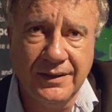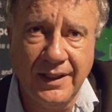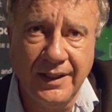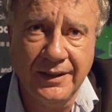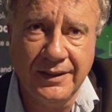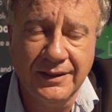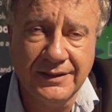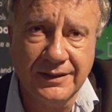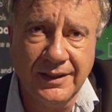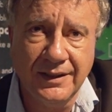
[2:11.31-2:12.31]

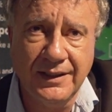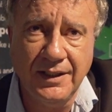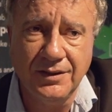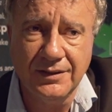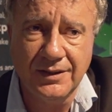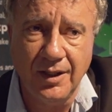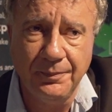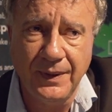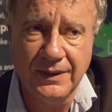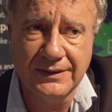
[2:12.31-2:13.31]
the retention
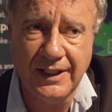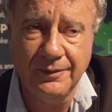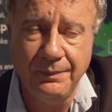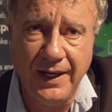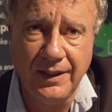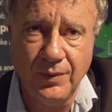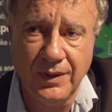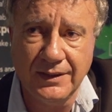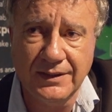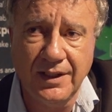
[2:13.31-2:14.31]
sample is sent back
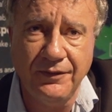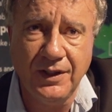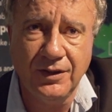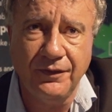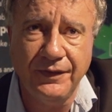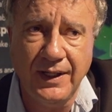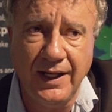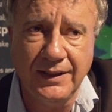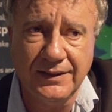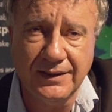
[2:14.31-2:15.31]
with a certificate of
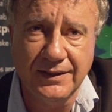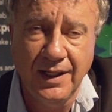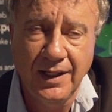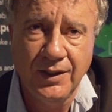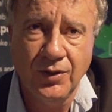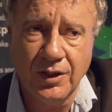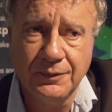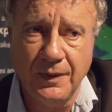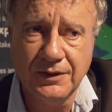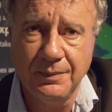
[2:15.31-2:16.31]
analysis, your
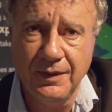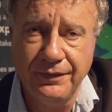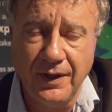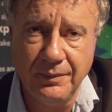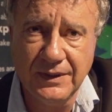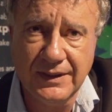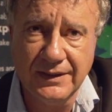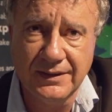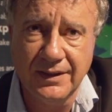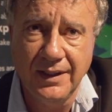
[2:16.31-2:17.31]
responsible
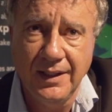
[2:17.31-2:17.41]
pharmacist